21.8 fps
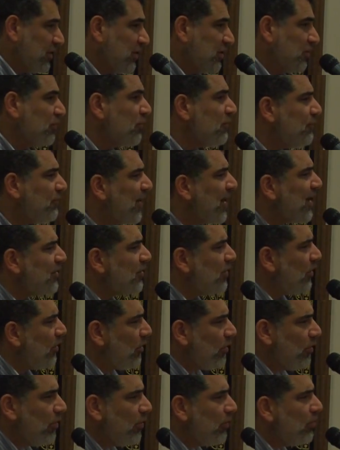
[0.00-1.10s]
You'll find a
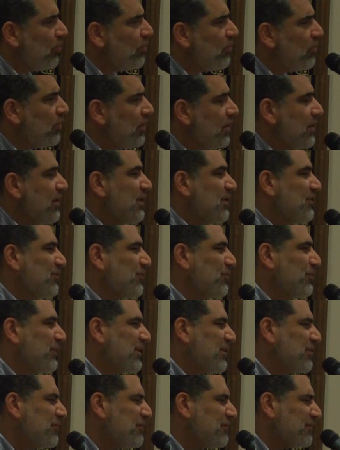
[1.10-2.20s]
whole... So
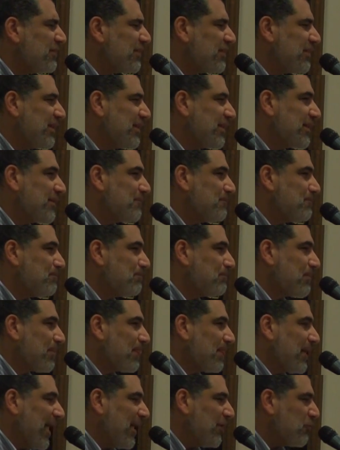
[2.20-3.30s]
here's the thing.
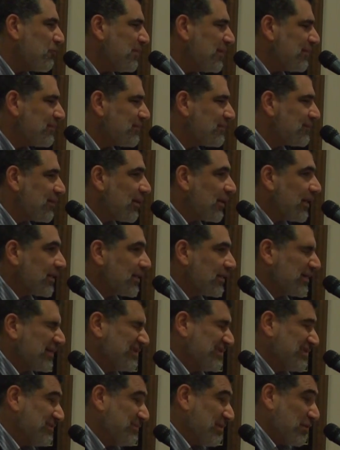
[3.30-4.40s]
I don't mean to sound like a
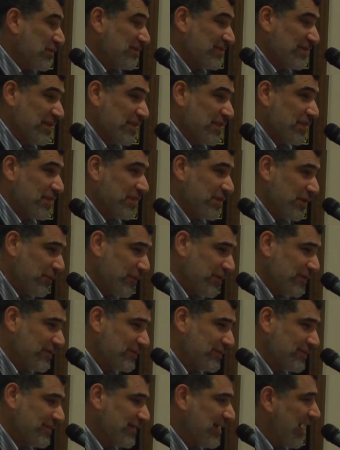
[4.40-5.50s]
conspiracy
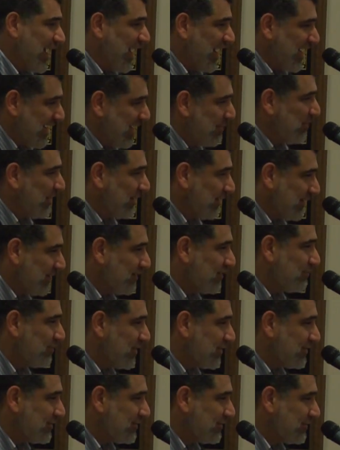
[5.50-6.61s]
theorist. I am a little
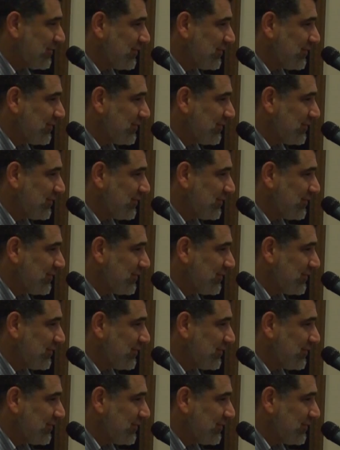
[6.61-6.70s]
bit.